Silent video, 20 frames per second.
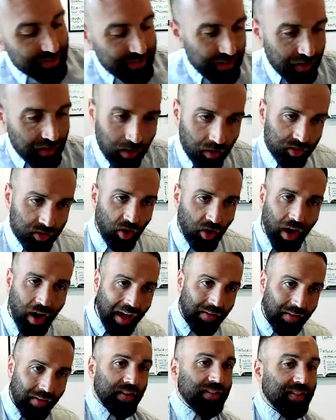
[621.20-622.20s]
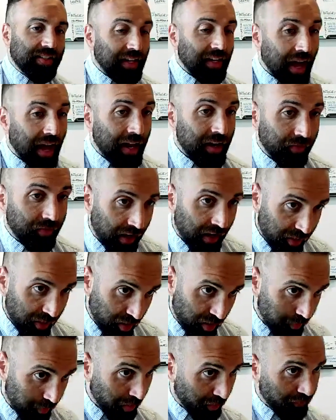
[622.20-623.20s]
deals are obviously kind of like the
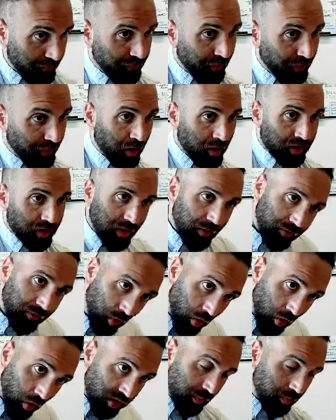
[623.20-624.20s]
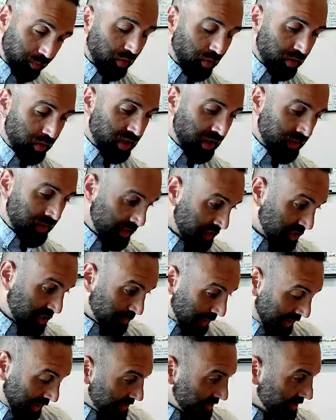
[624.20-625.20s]
preferred default approach in this
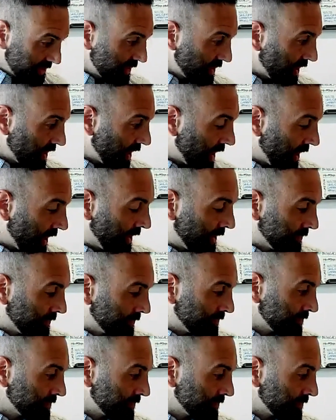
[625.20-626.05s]
space. But